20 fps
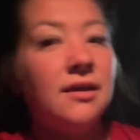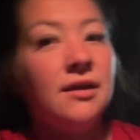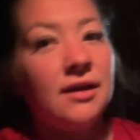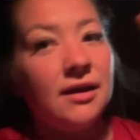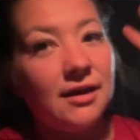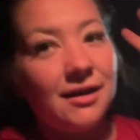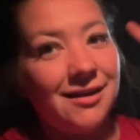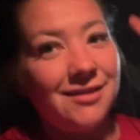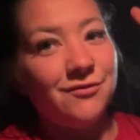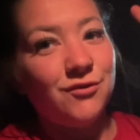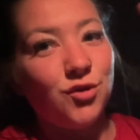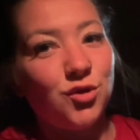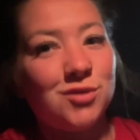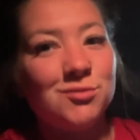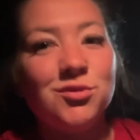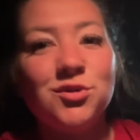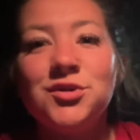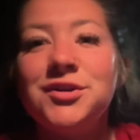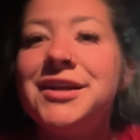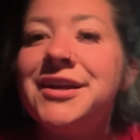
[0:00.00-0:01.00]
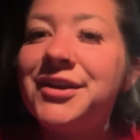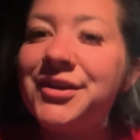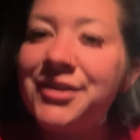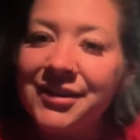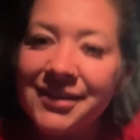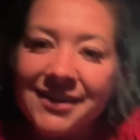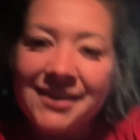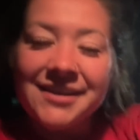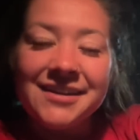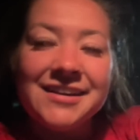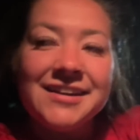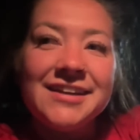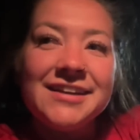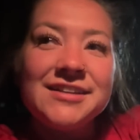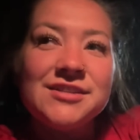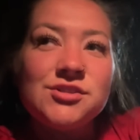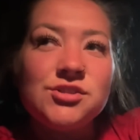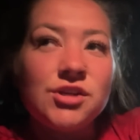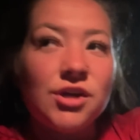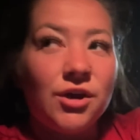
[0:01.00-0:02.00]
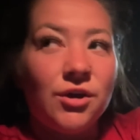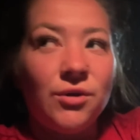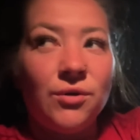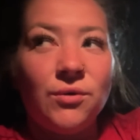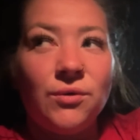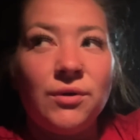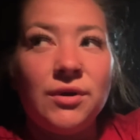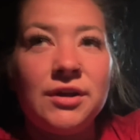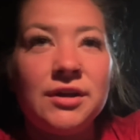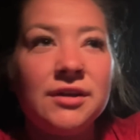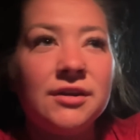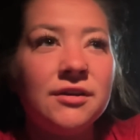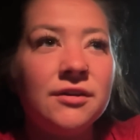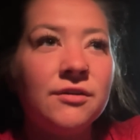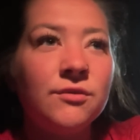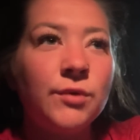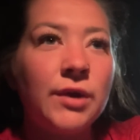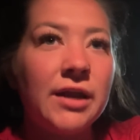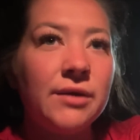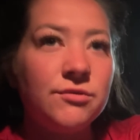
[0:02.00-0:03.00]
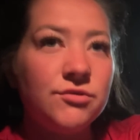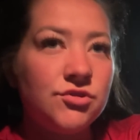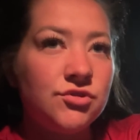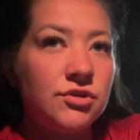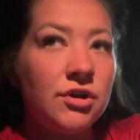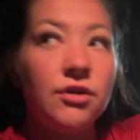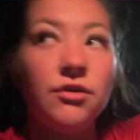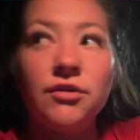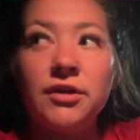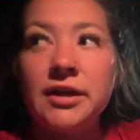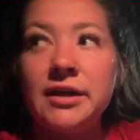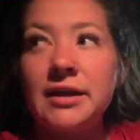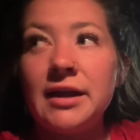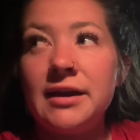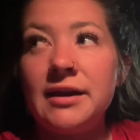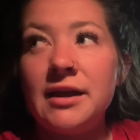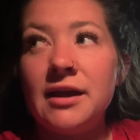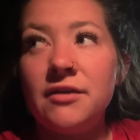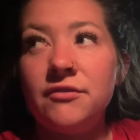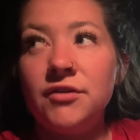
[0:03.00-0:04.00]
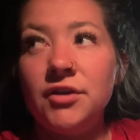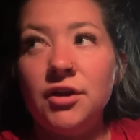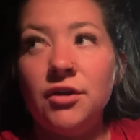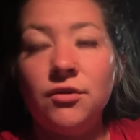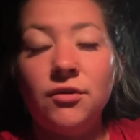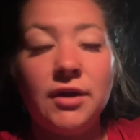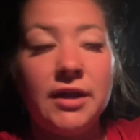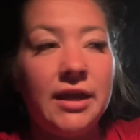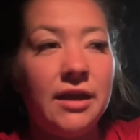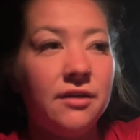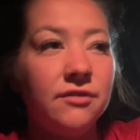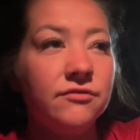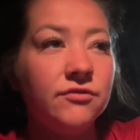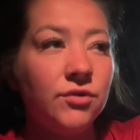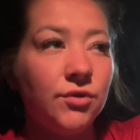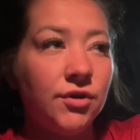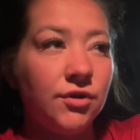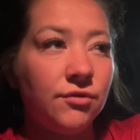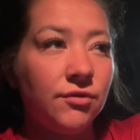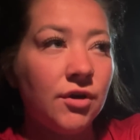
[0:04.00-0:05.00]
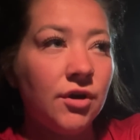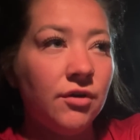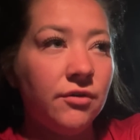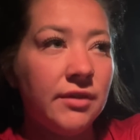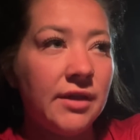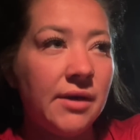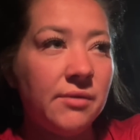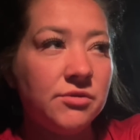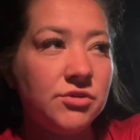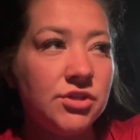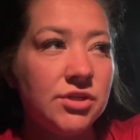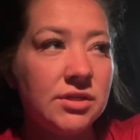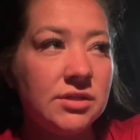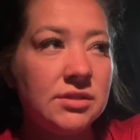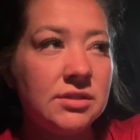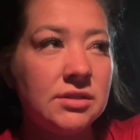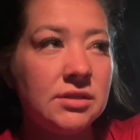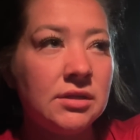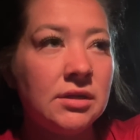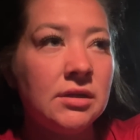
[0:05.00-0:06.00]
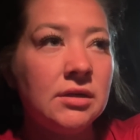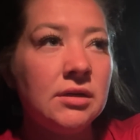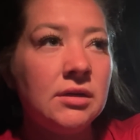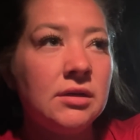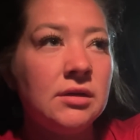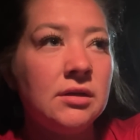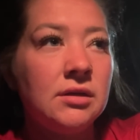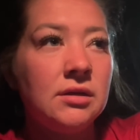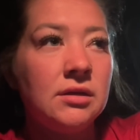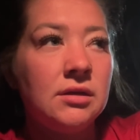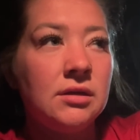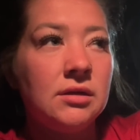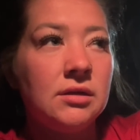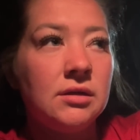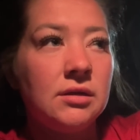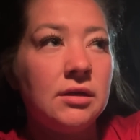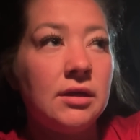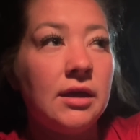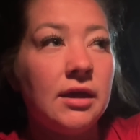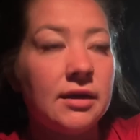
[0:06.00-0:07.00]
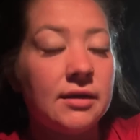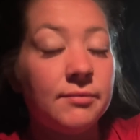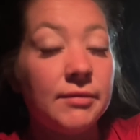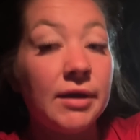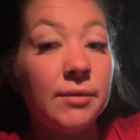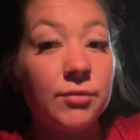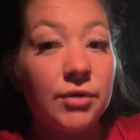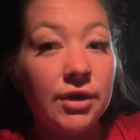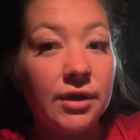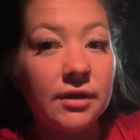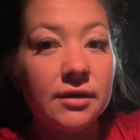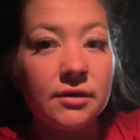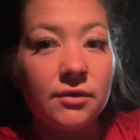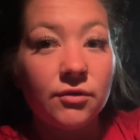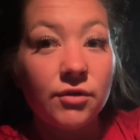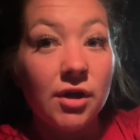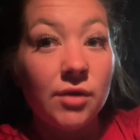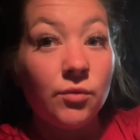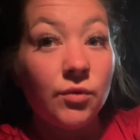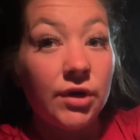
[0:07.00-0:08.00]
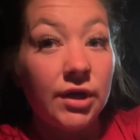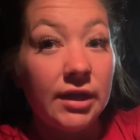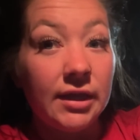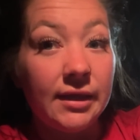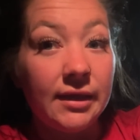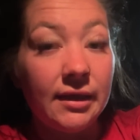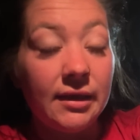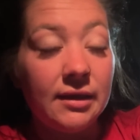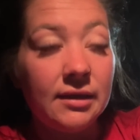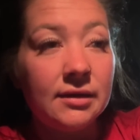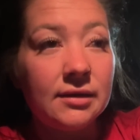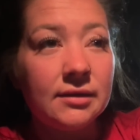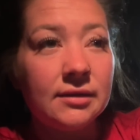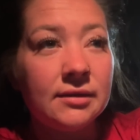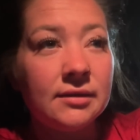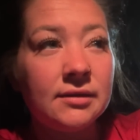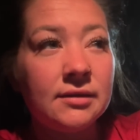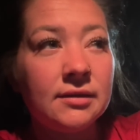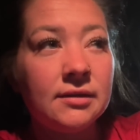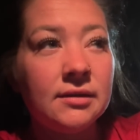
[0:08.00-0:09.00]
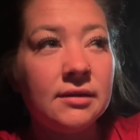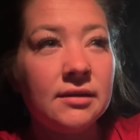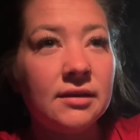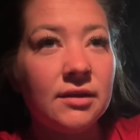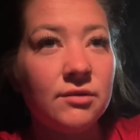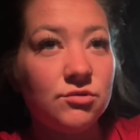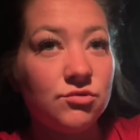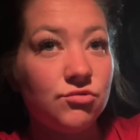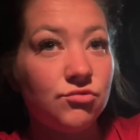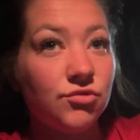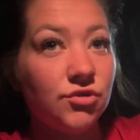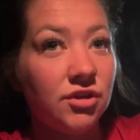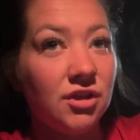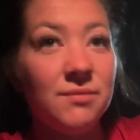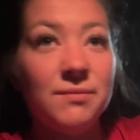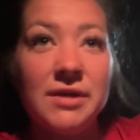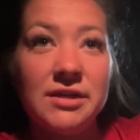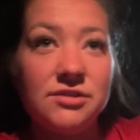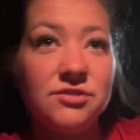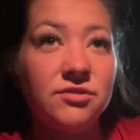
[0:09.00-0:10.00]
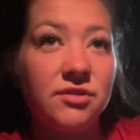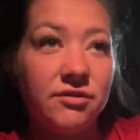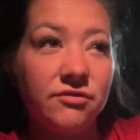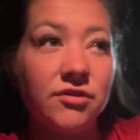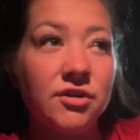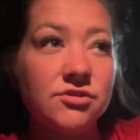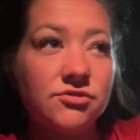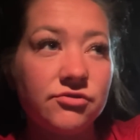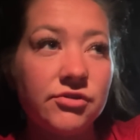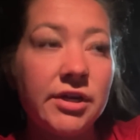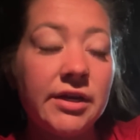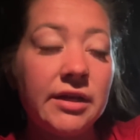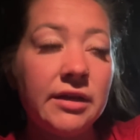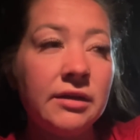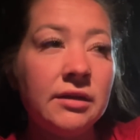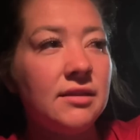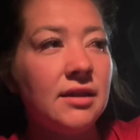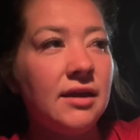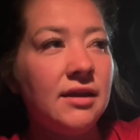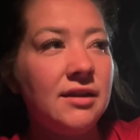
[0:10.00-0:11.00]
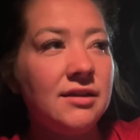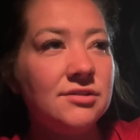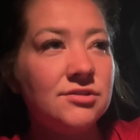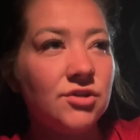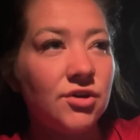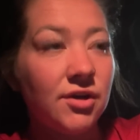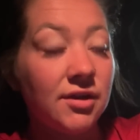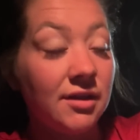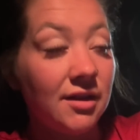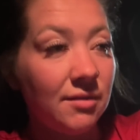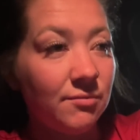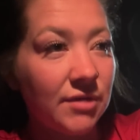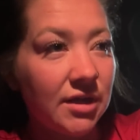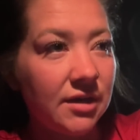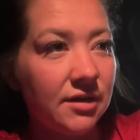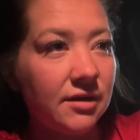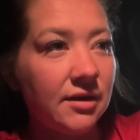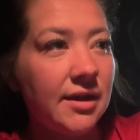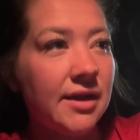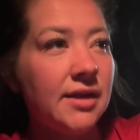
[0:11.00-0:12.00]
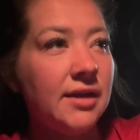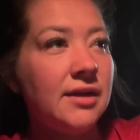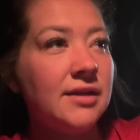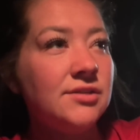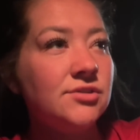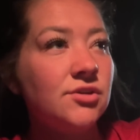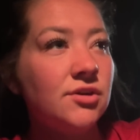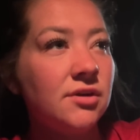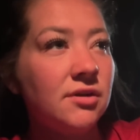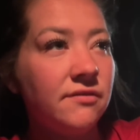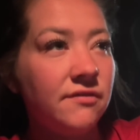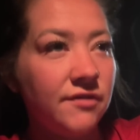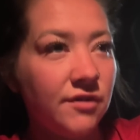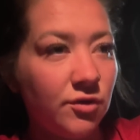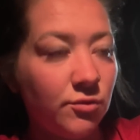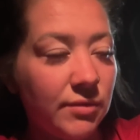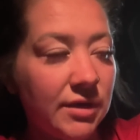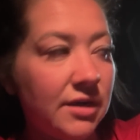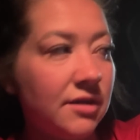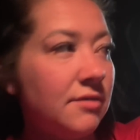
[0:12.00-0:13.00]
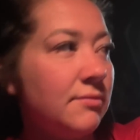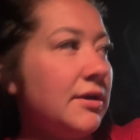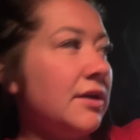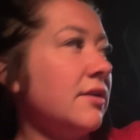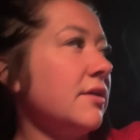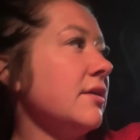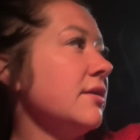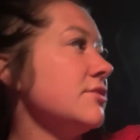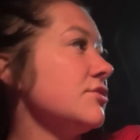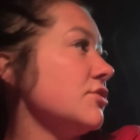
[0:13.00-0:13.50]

High vulnerable here. So when I was struggling and I'd have, you know, a handful in a row that would just kick my butt or I wouldn't get, it was really mentally frustrating. And it started getting better and I started to feel better about it.